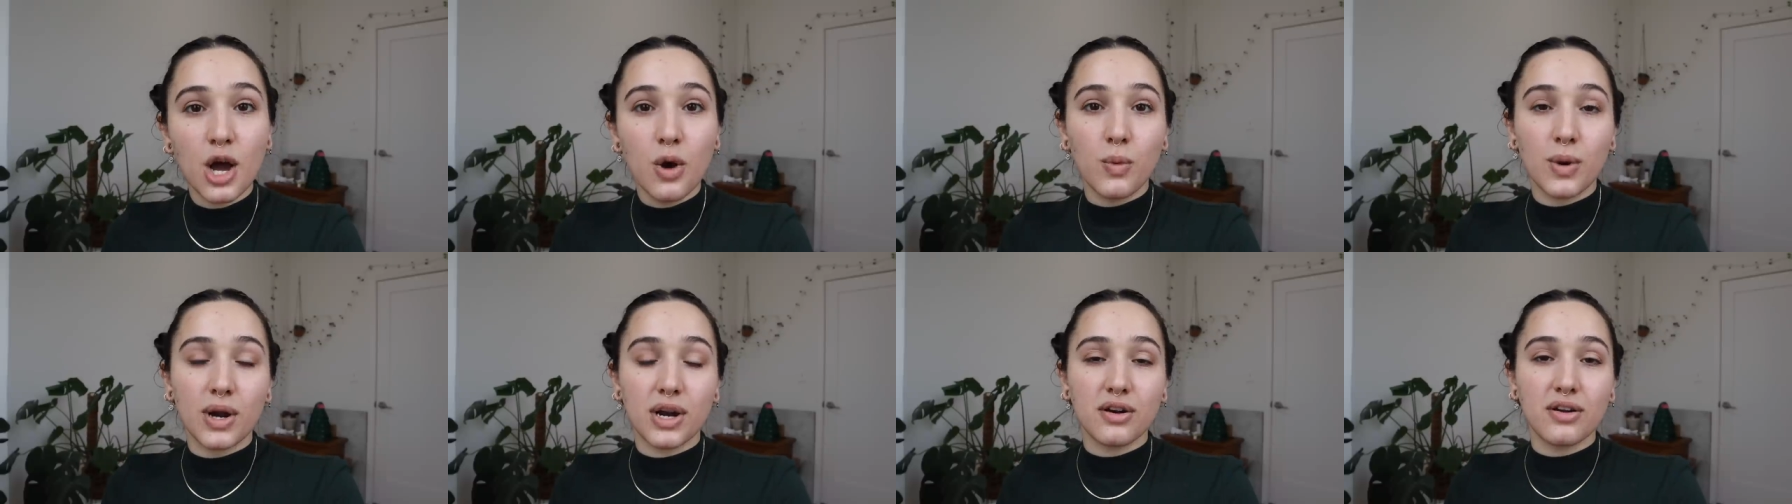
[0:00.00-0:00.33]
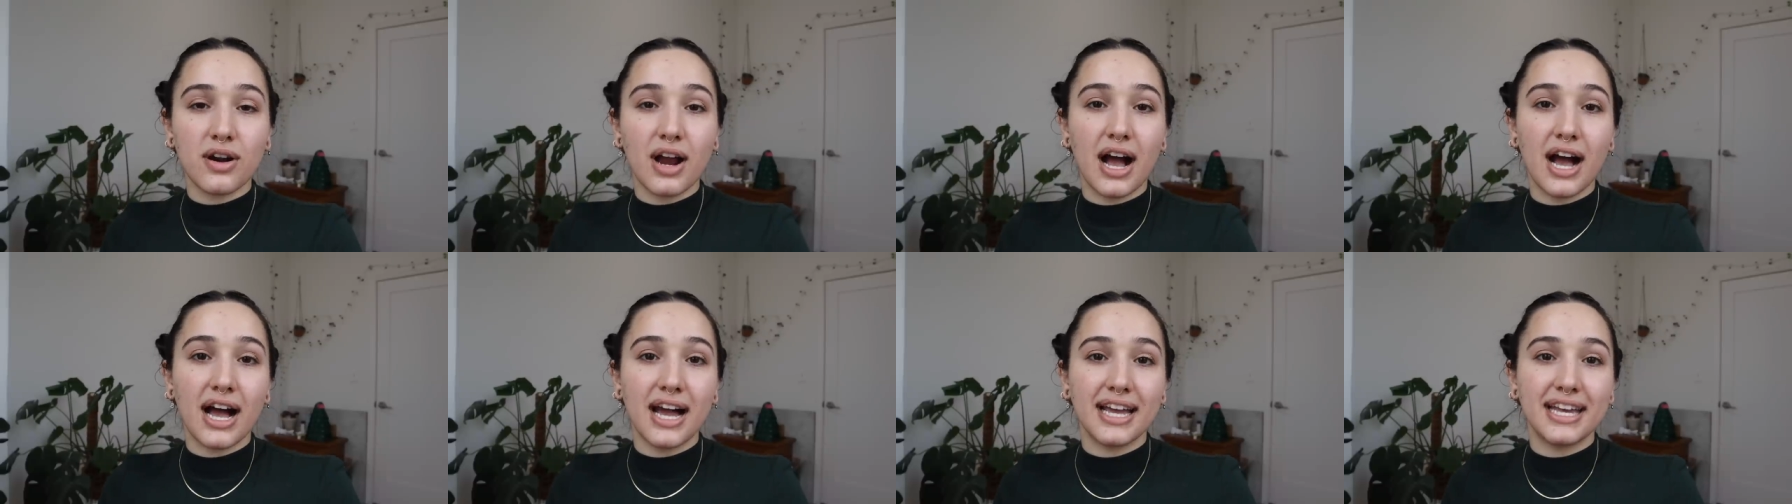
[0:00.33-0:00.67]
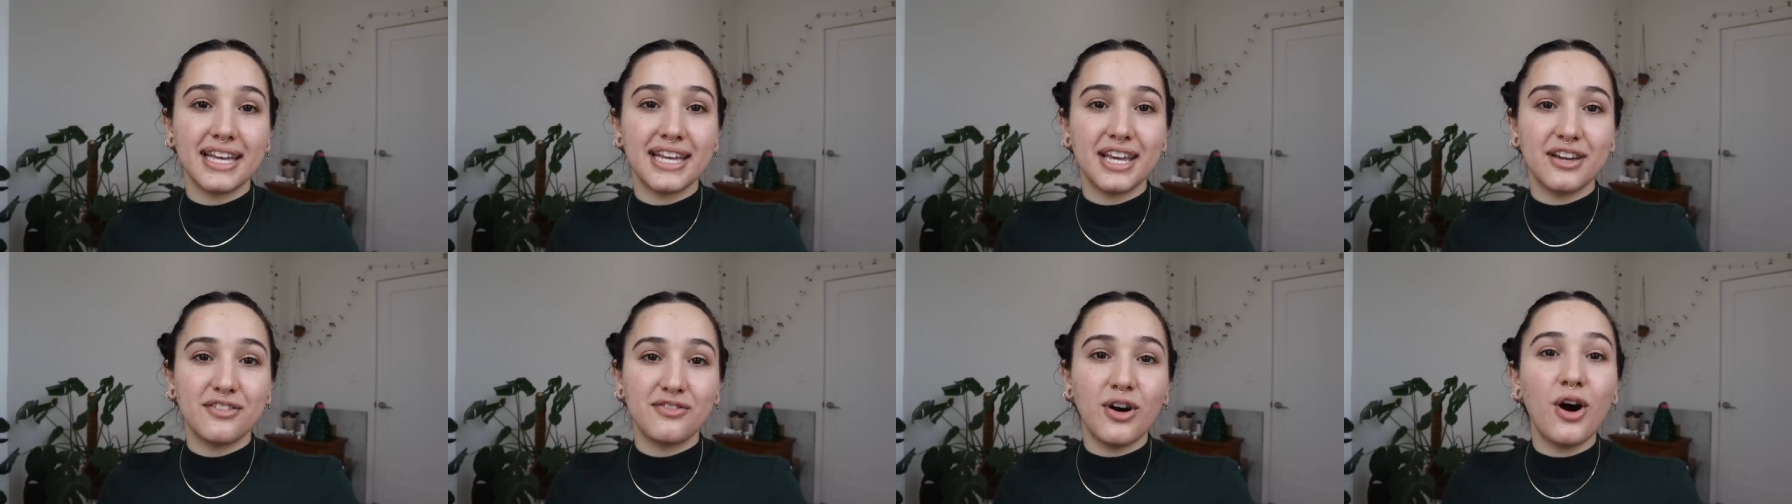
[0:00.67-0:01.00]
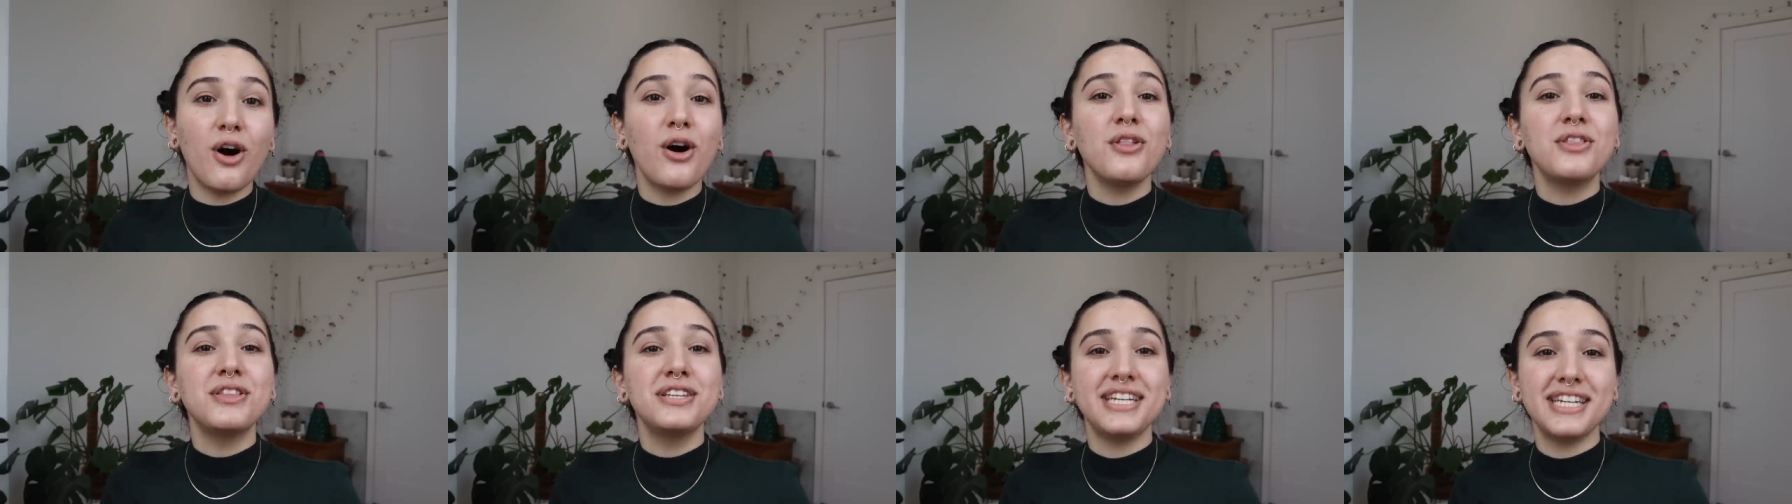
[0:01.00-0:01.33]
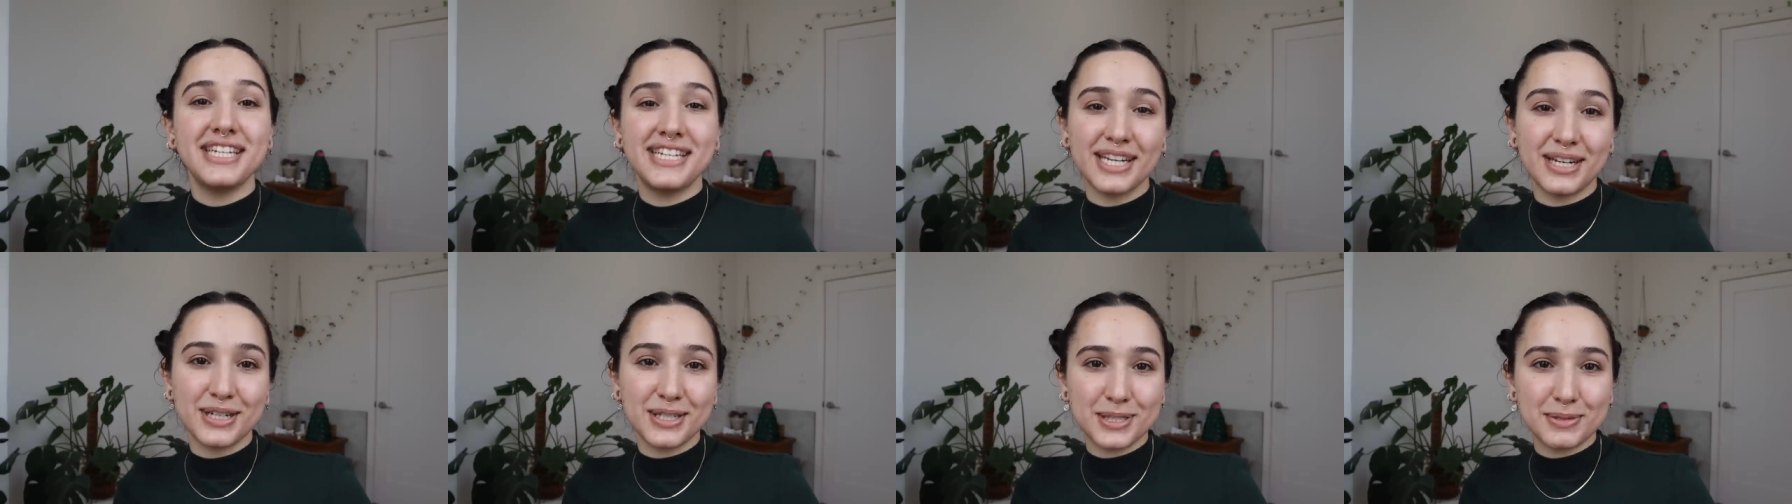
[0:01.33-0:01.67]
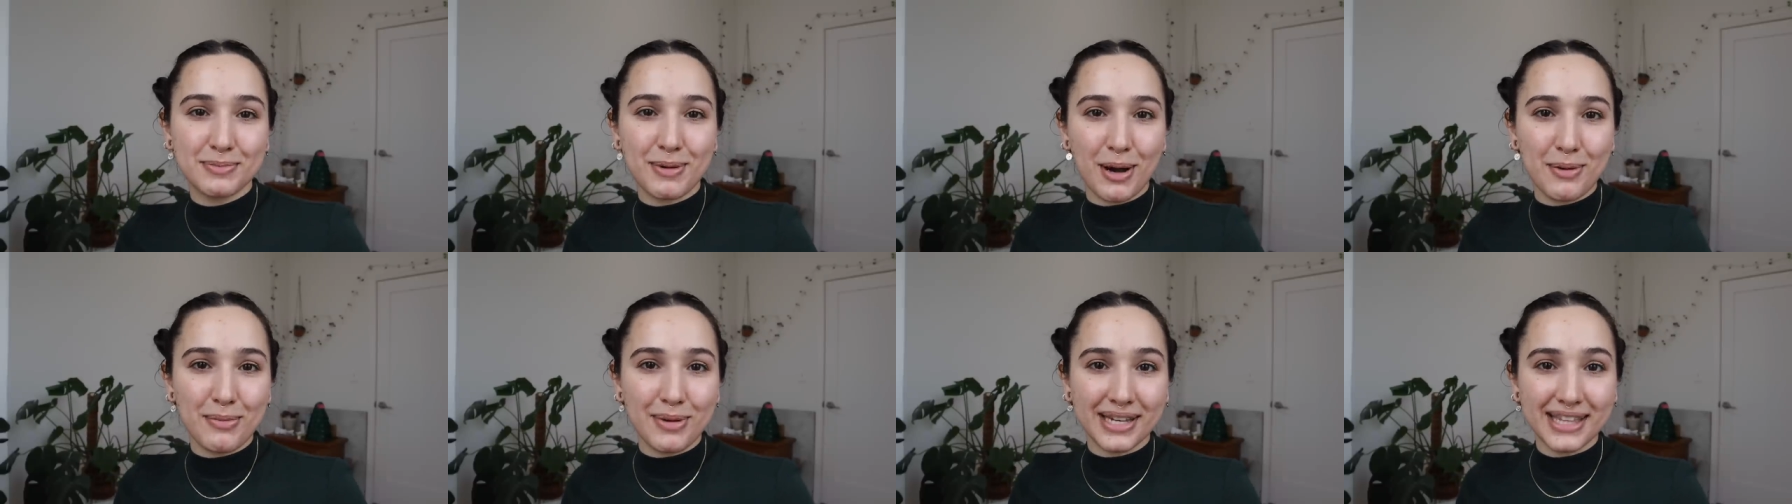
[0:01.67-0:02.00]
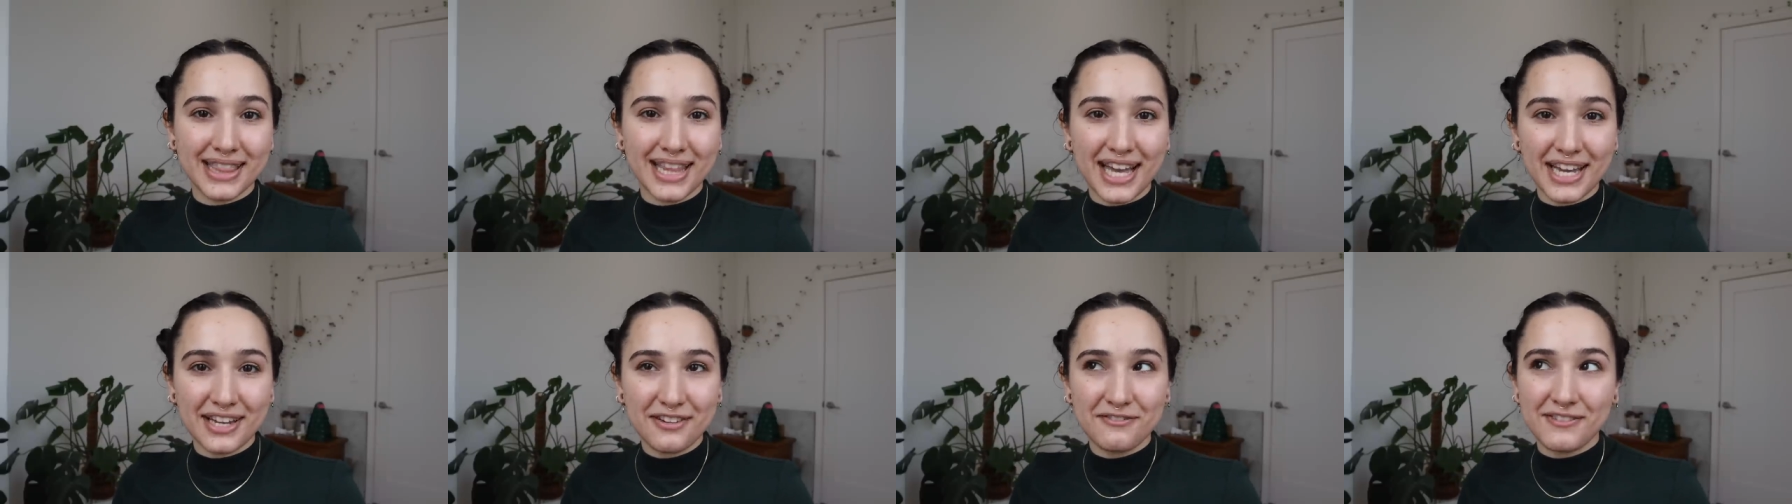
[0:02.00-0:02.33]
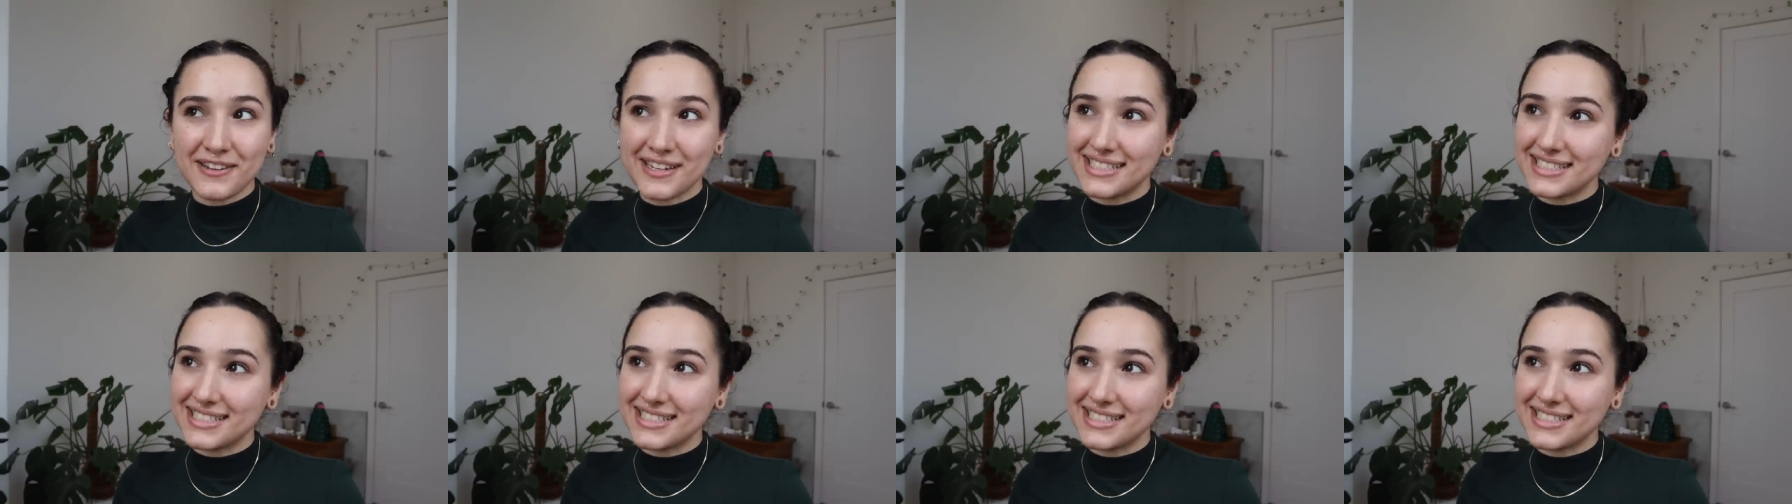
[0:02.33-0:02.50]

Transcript: where I give all the details about my life